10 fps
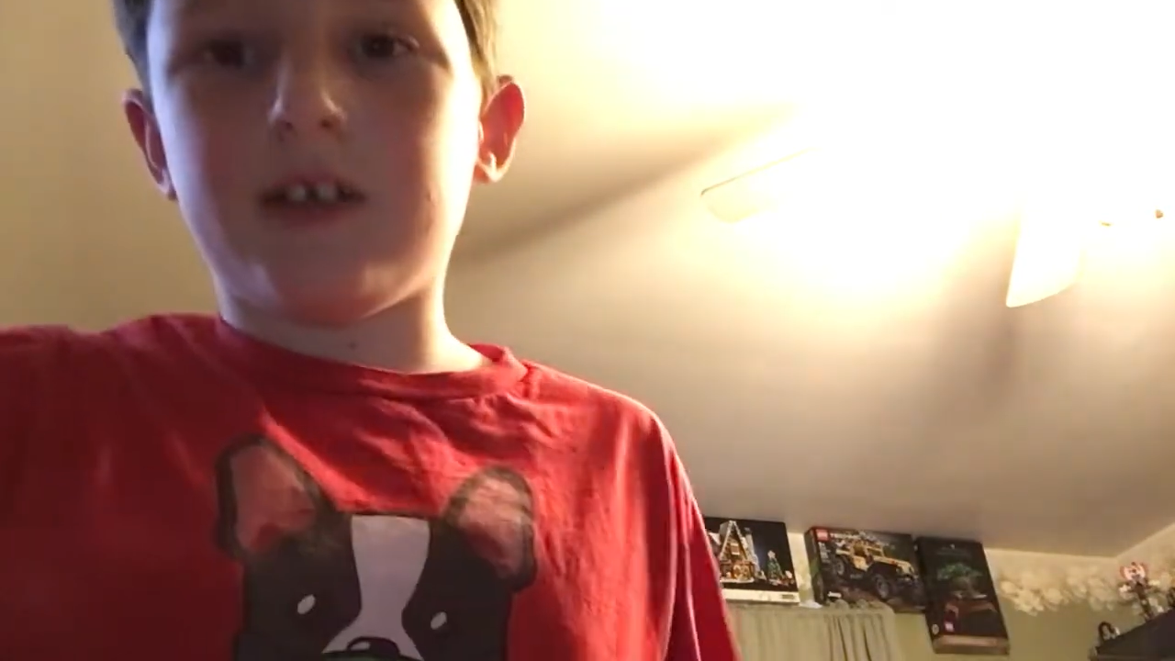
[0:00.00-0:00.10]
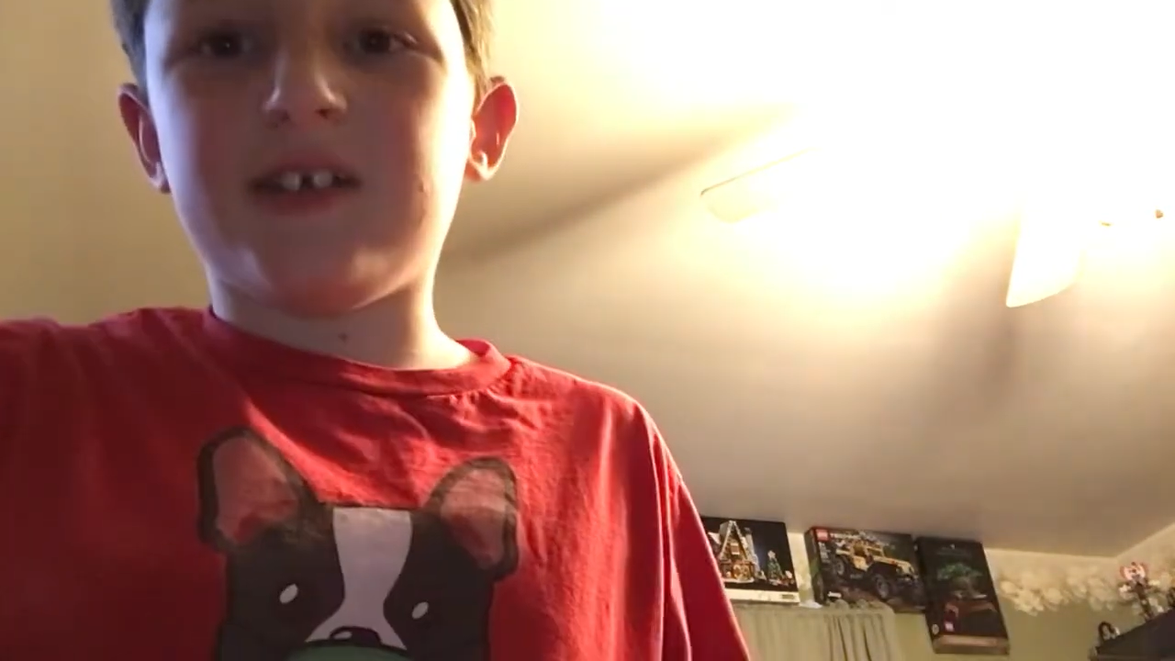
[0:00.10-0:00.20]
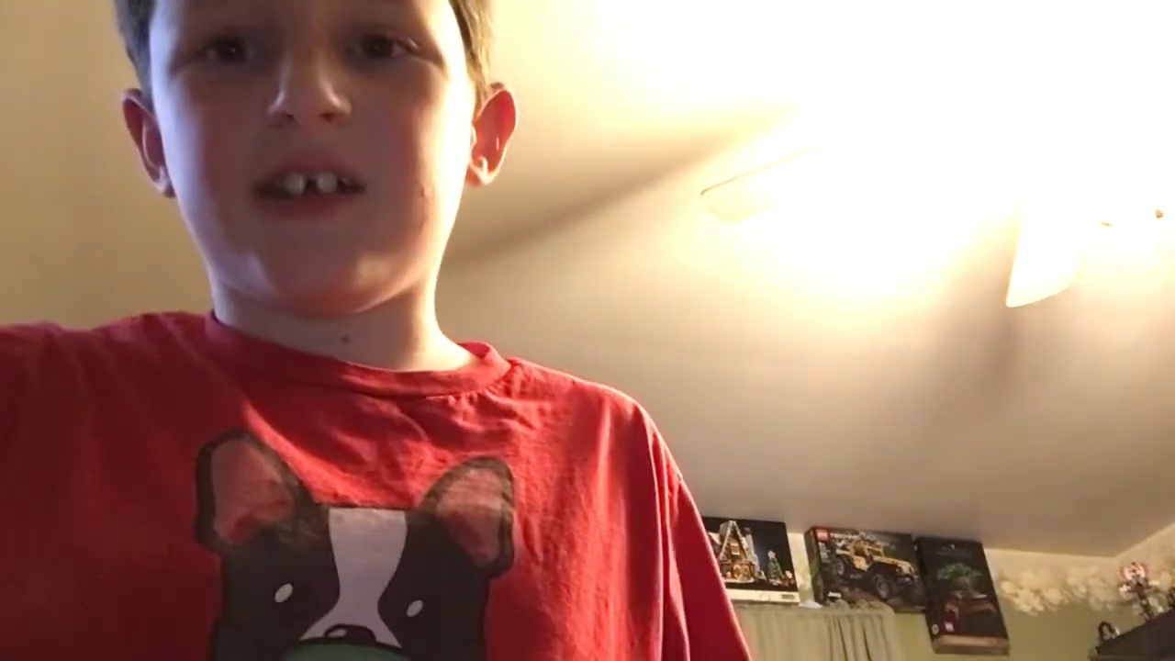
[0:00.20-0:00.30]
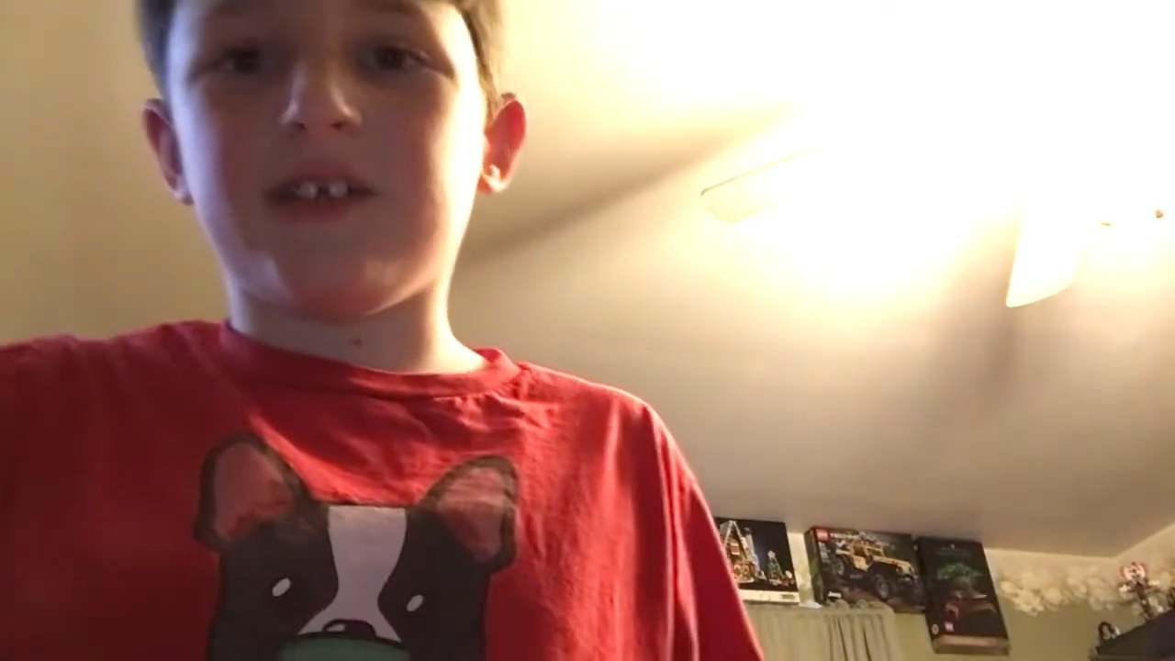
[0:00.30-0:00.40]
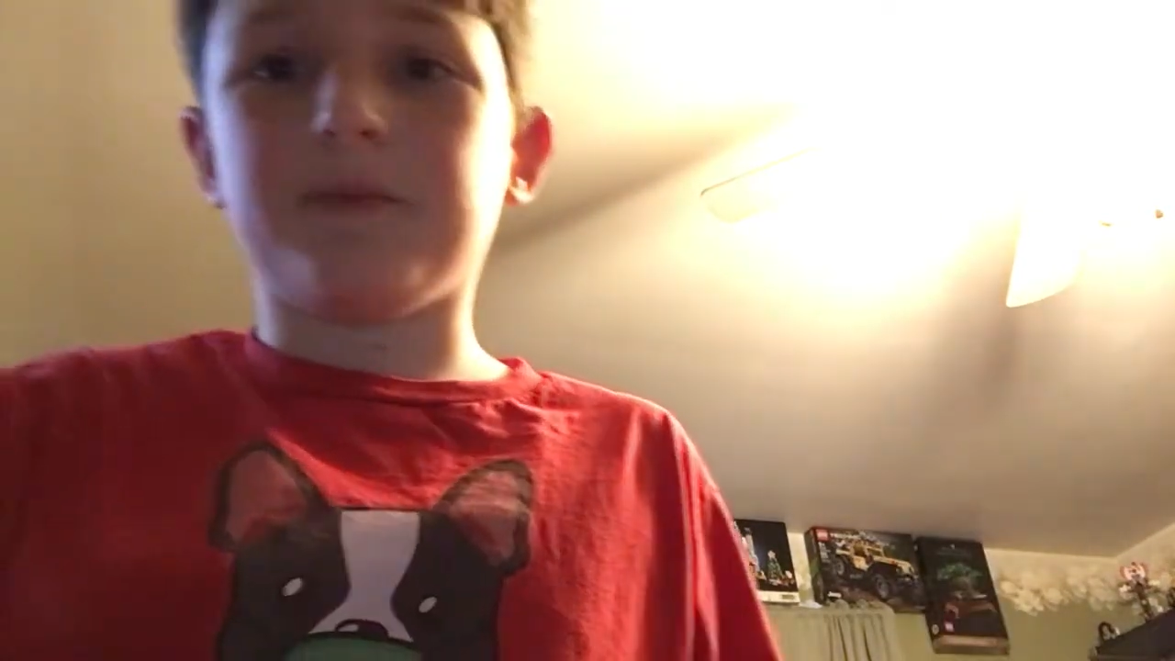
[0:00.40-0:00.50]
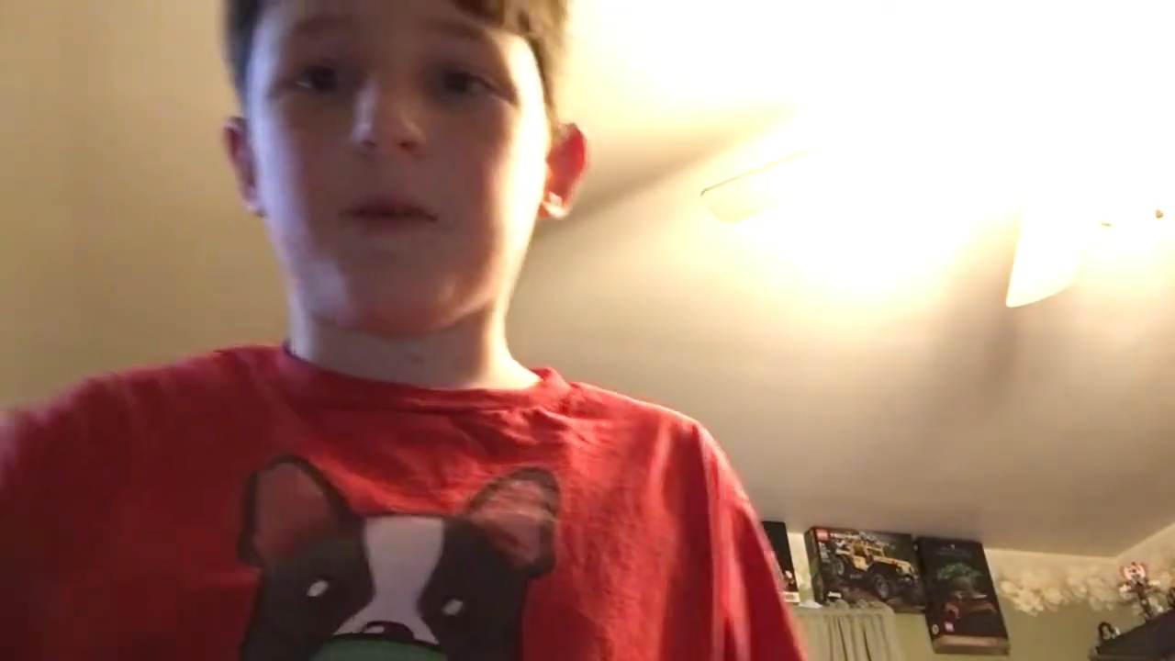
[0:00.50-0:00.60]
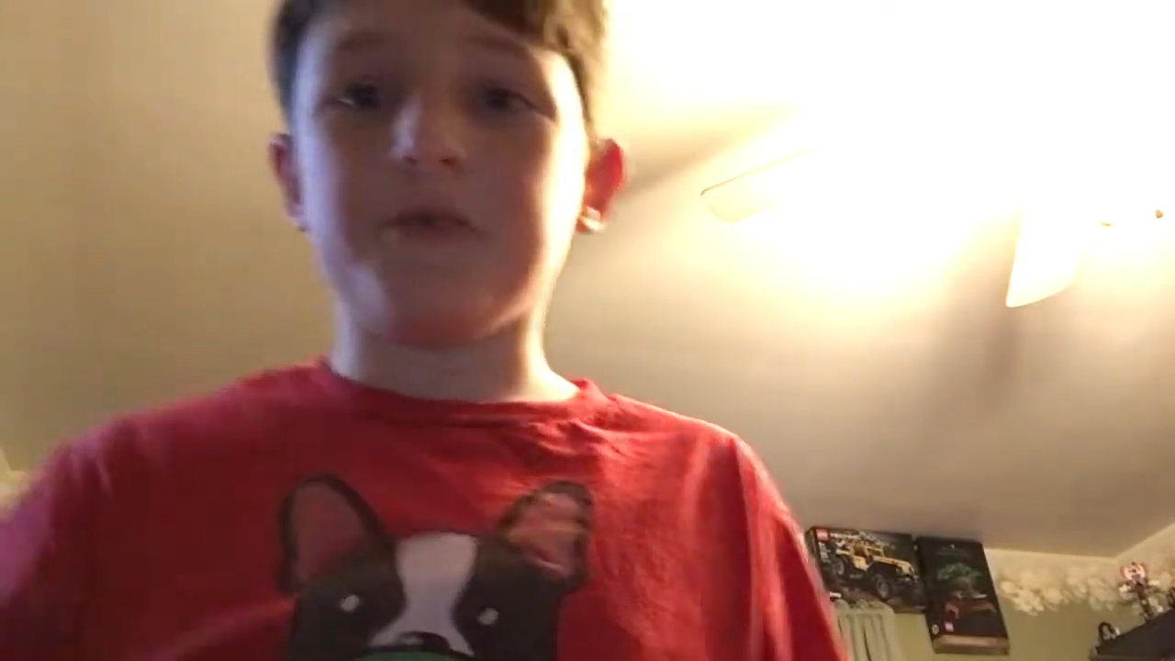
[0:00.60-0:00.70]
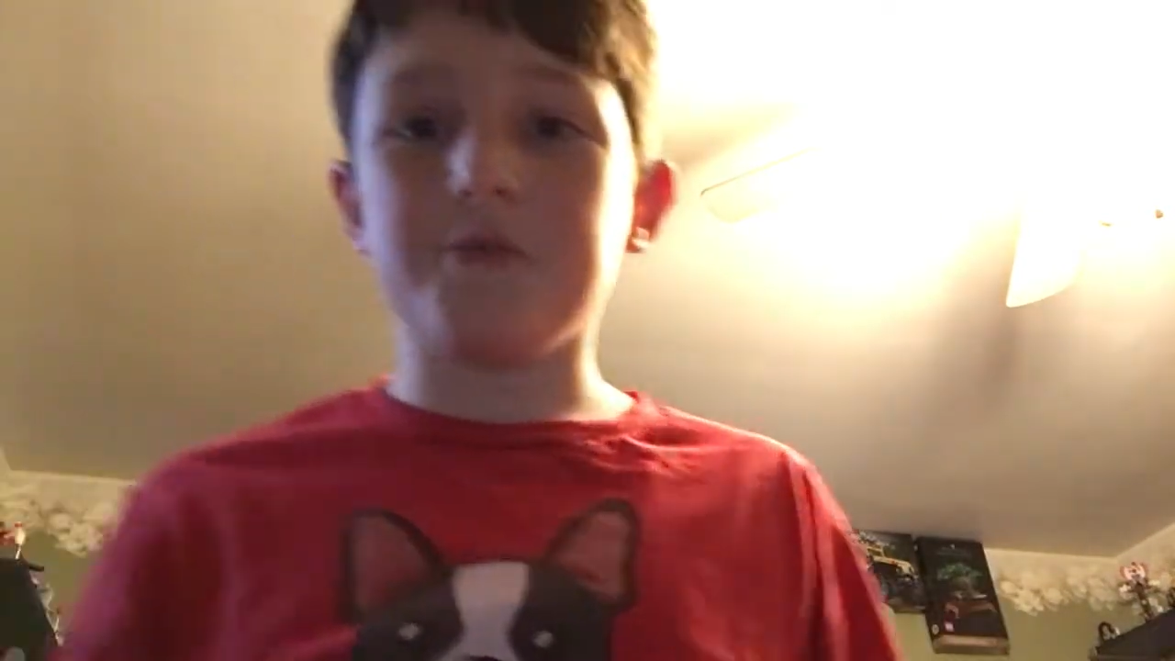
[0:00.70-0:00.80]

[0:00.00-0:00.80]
tennis ball pew